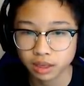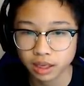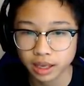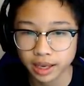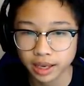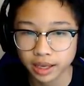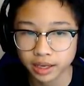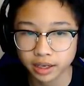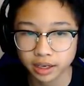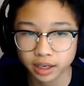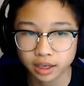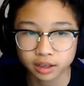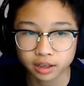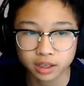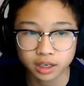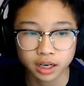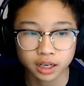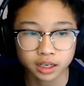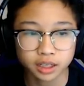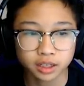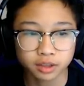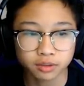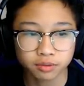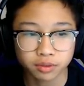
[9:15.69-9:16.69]
and a
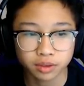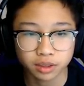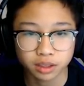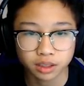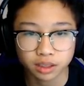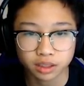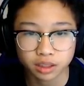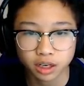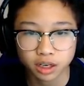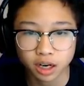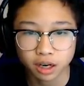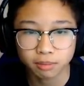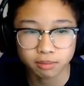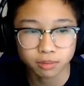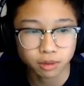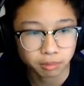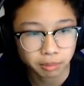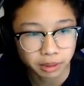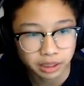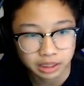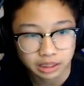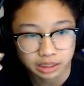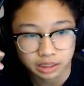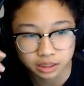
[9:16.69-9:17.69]
kind of a combo
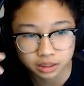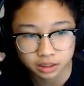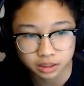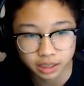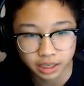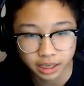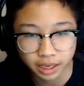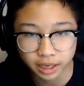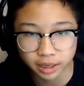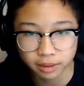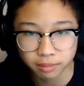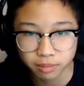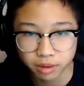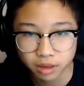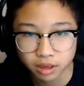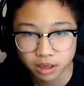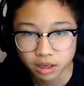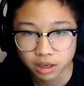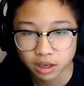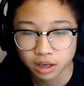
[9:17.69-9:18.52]
based game,